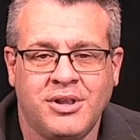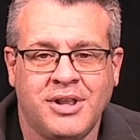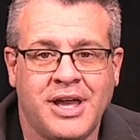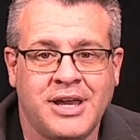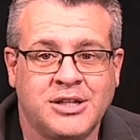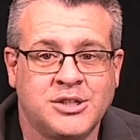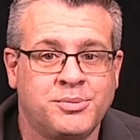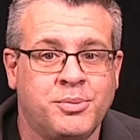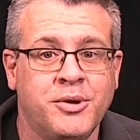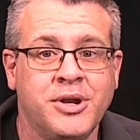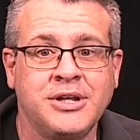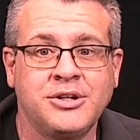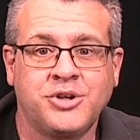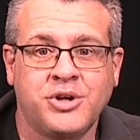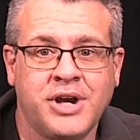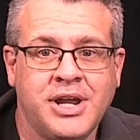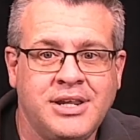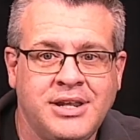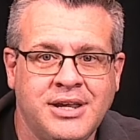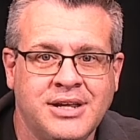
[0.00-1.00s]
like spring
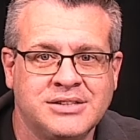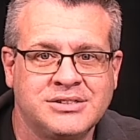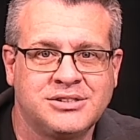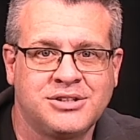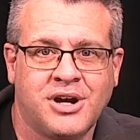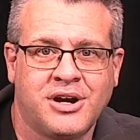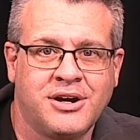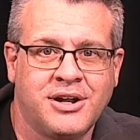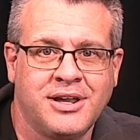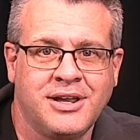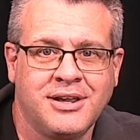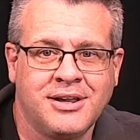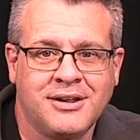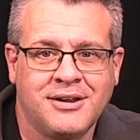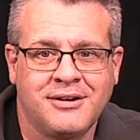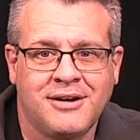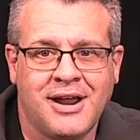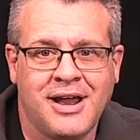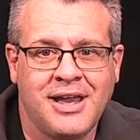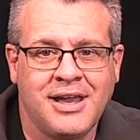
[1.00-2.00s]
training is starting,
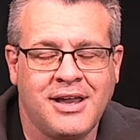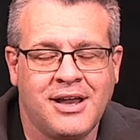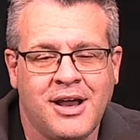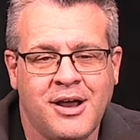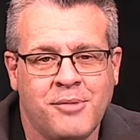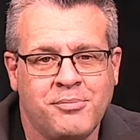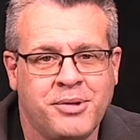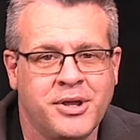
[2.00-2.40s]
right?